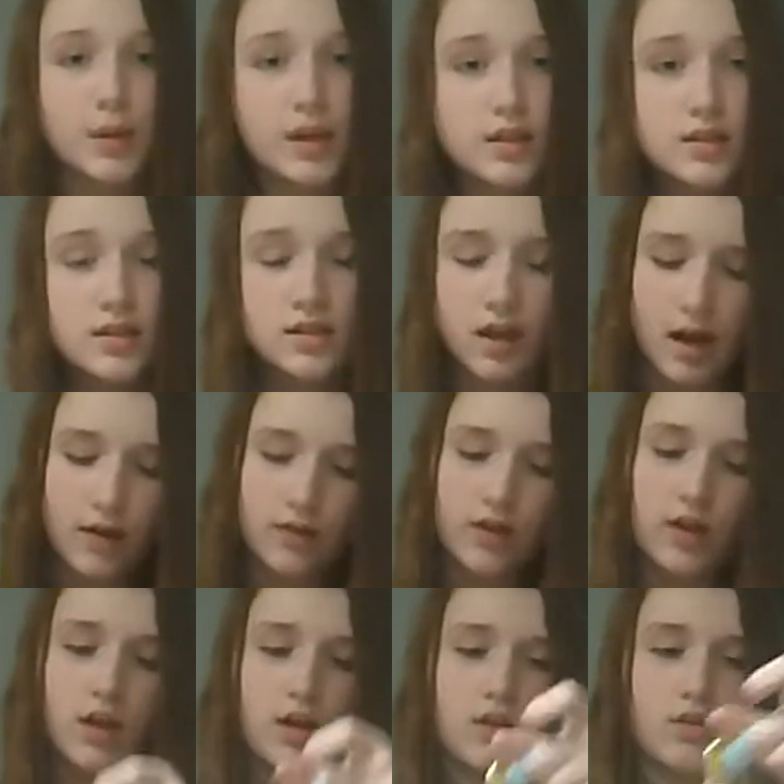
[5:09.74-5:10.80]
it and stuff,
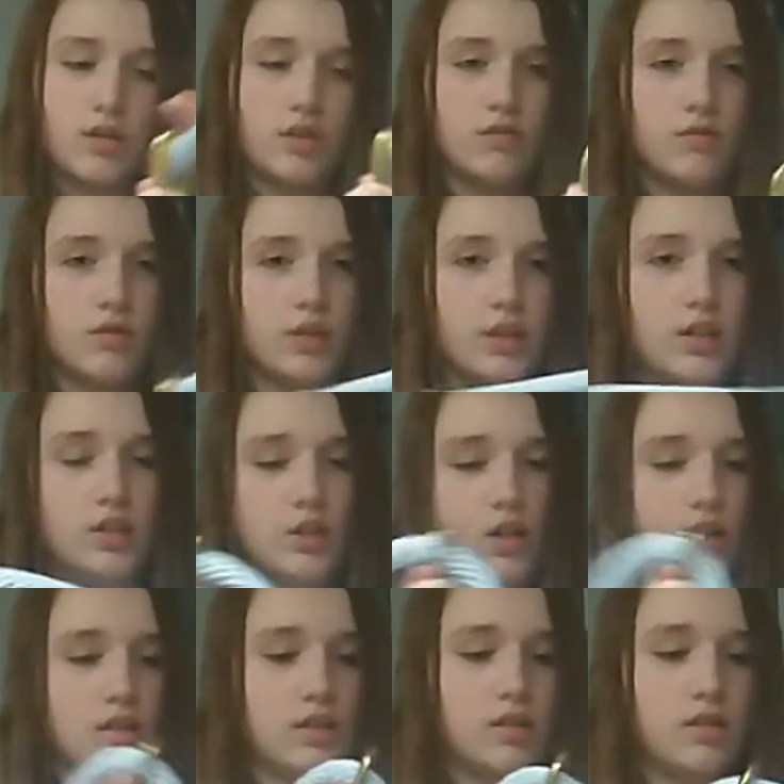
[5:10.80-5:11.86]
you can really
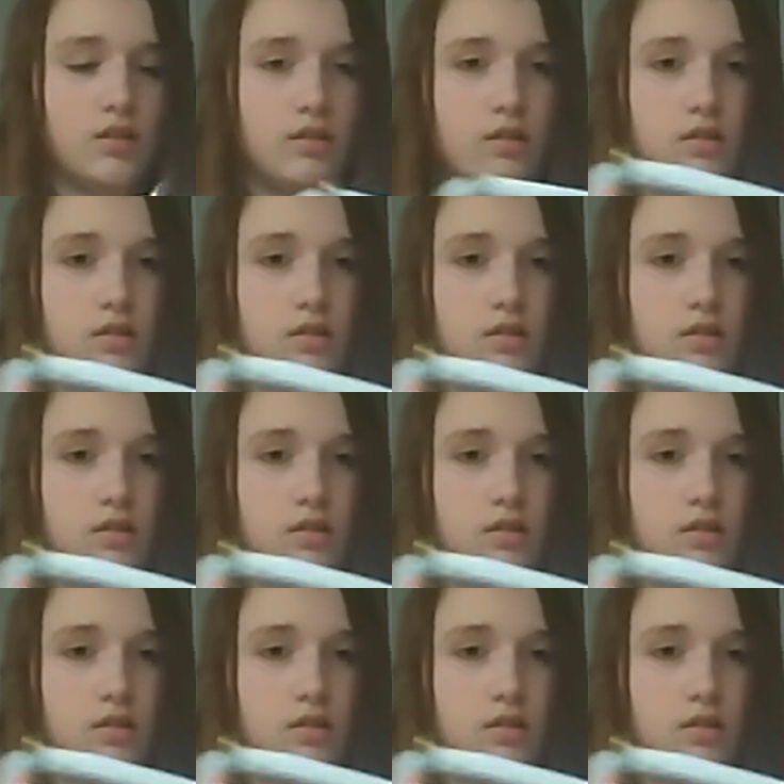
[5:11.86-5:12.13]
just